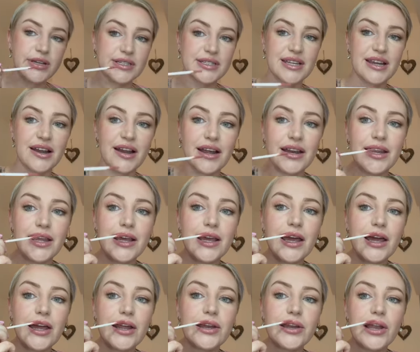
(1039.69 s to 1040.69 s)
Is there any
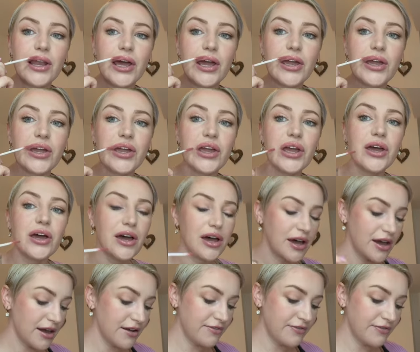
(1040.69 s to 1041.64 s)
kind of like a